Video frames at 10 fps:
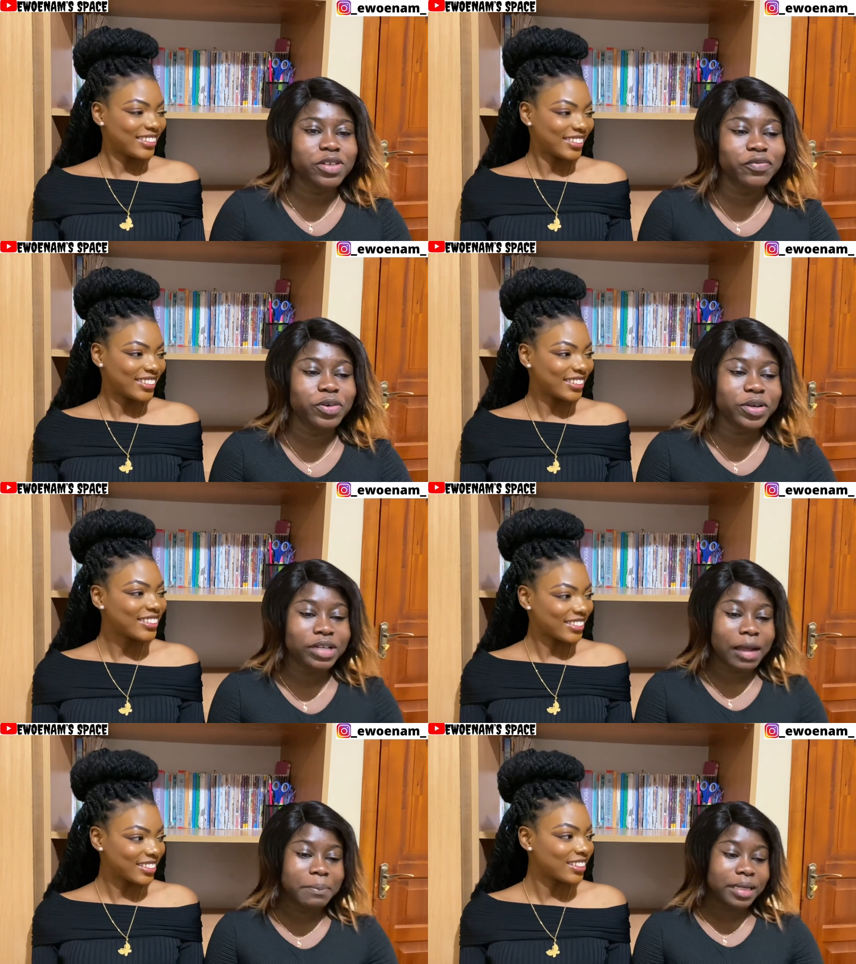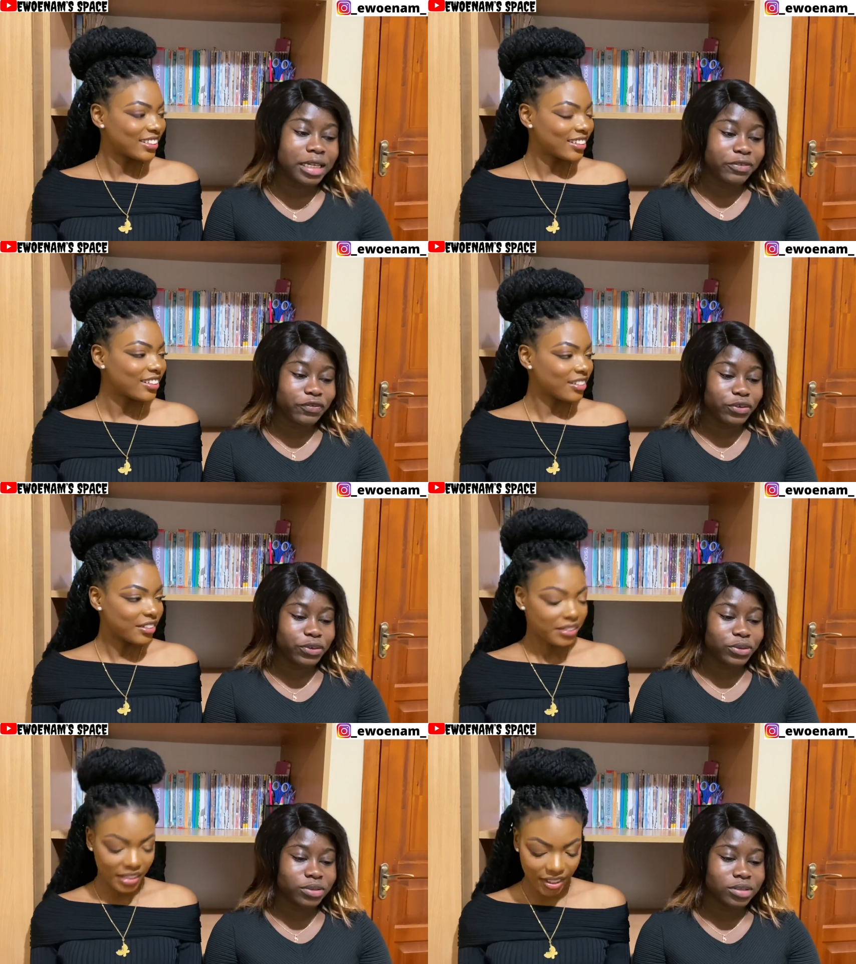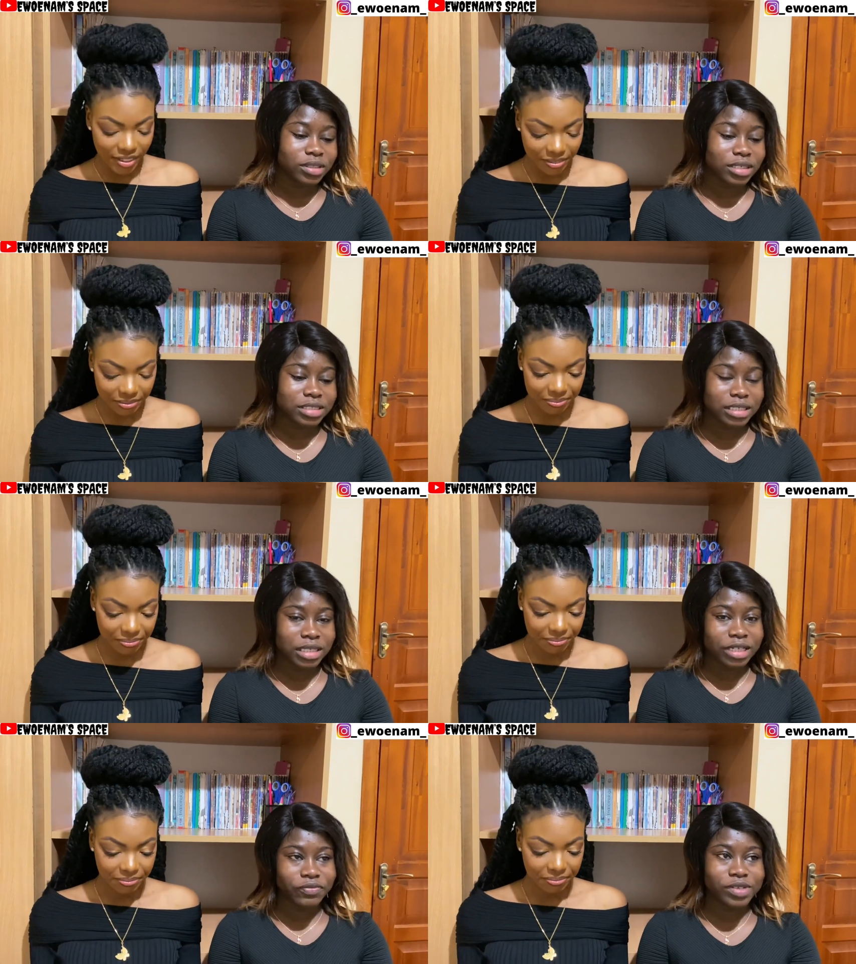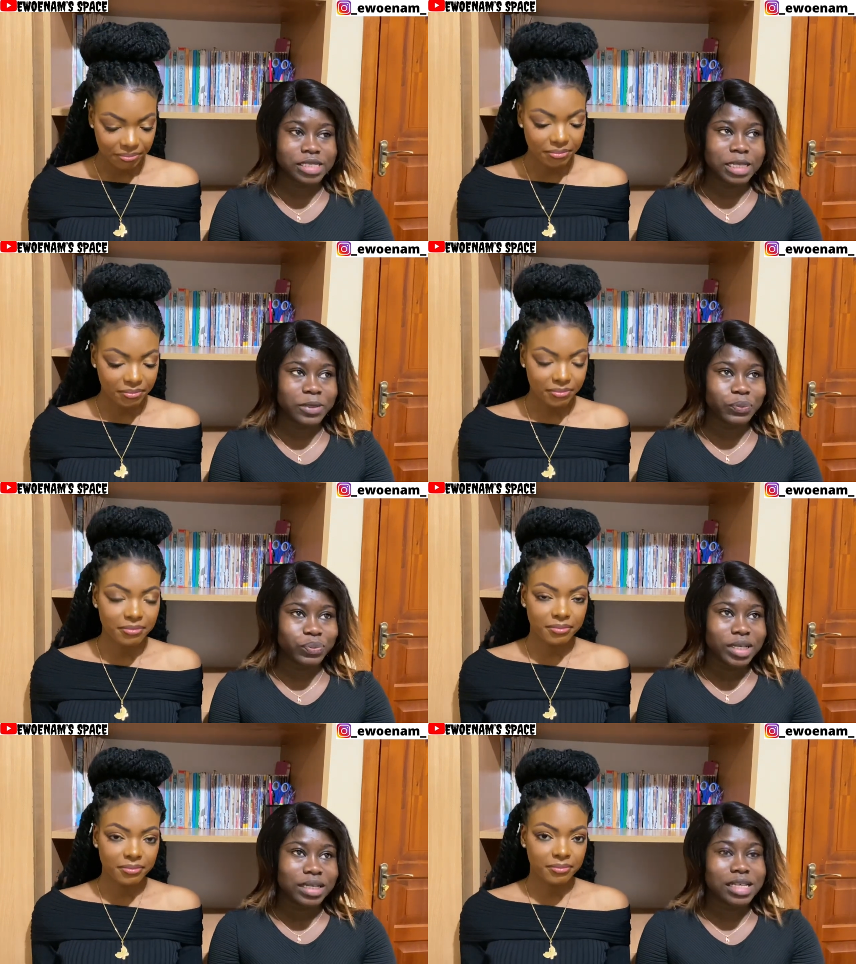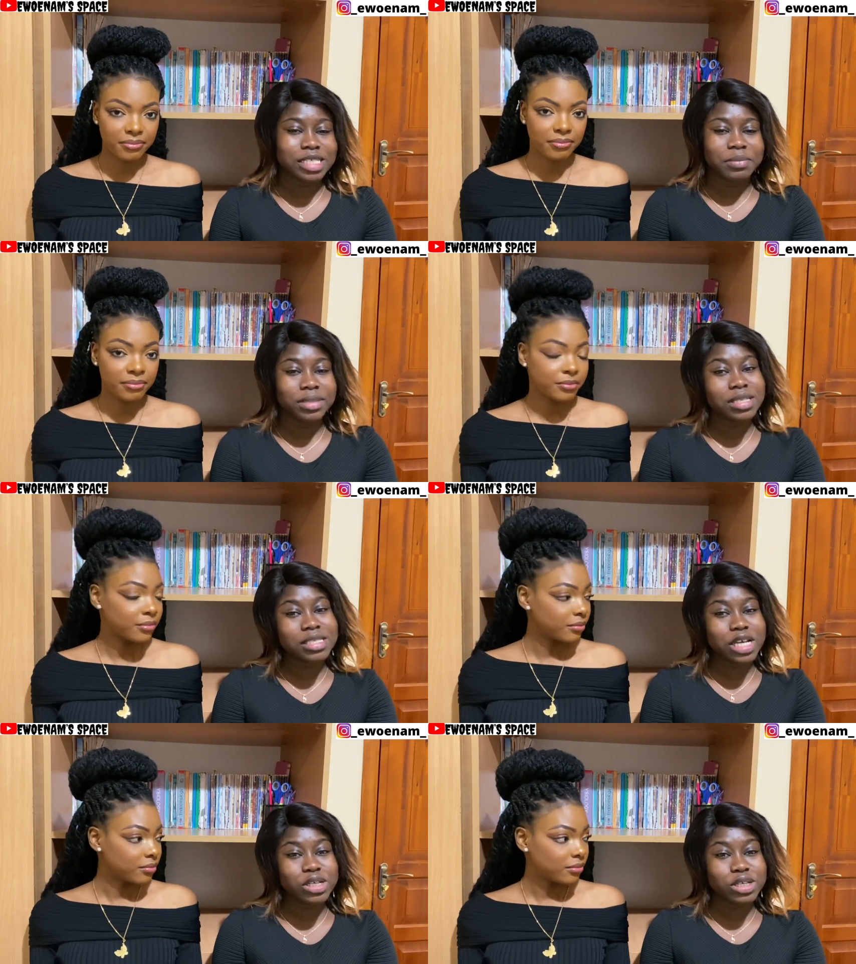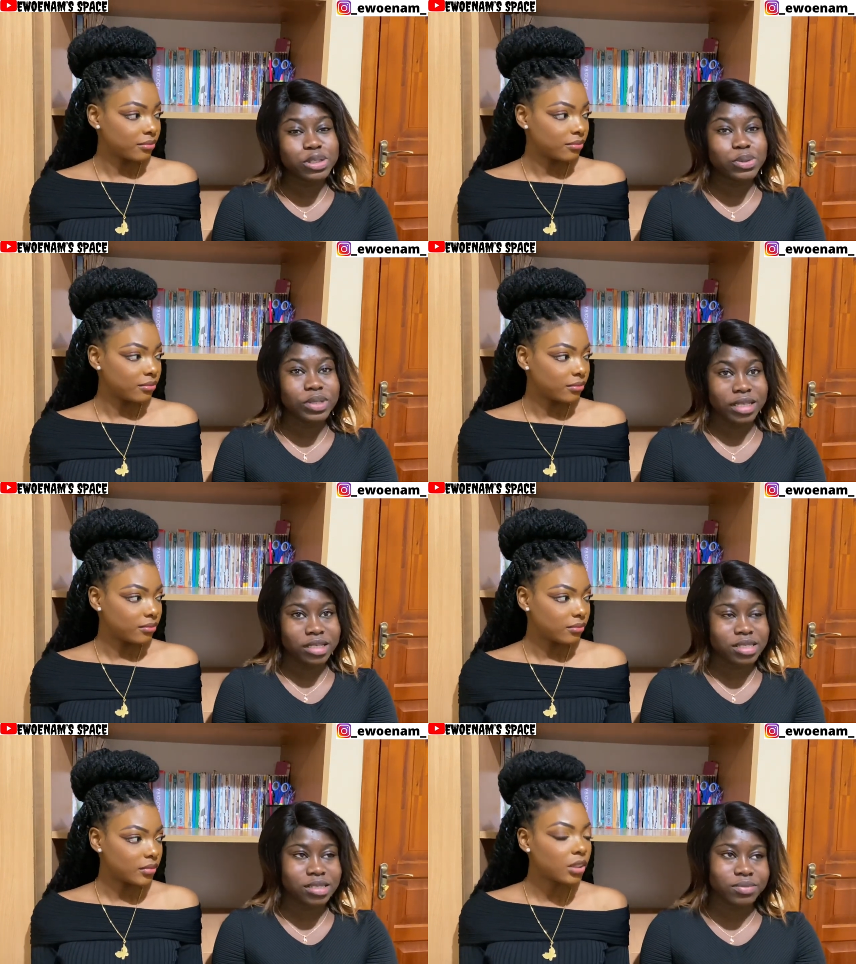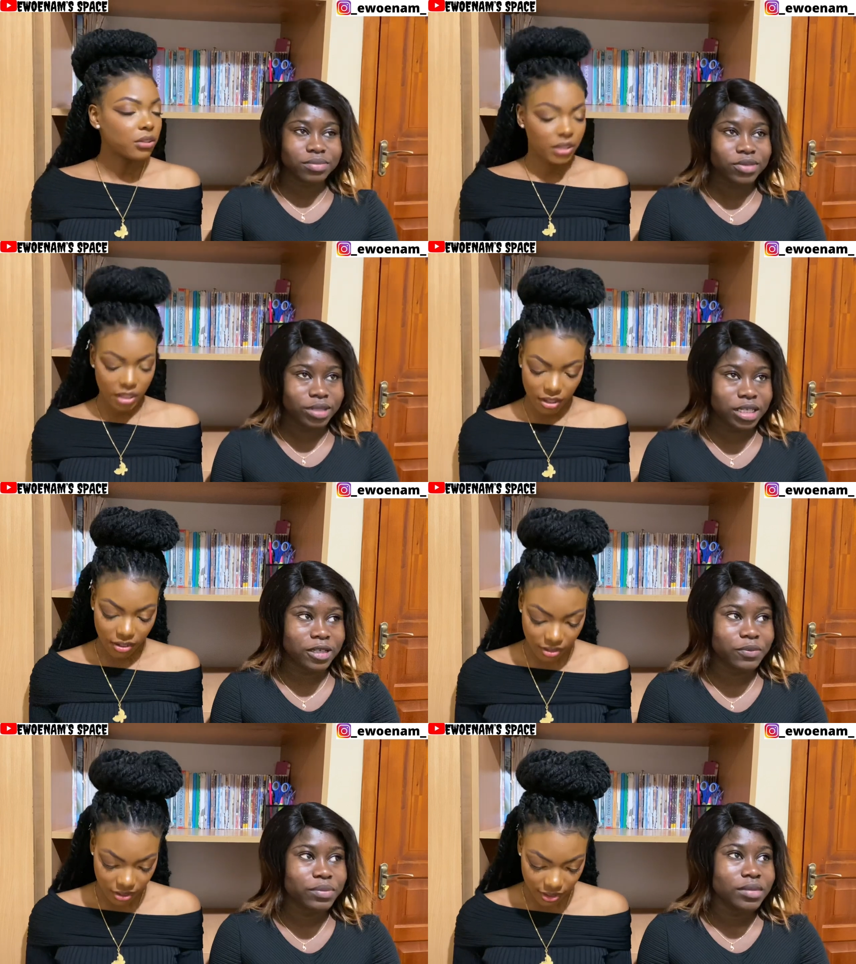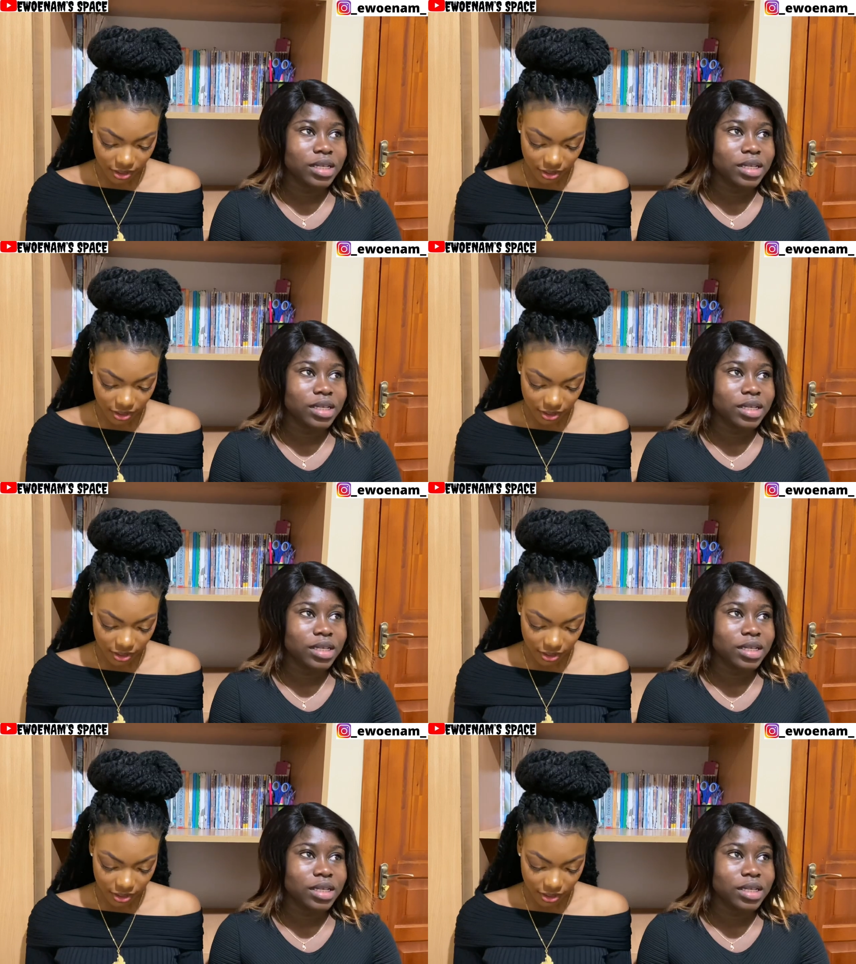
Speaker 1: of all when you're applying for okay. a schengen visa there are some things that you need to get okay, okay.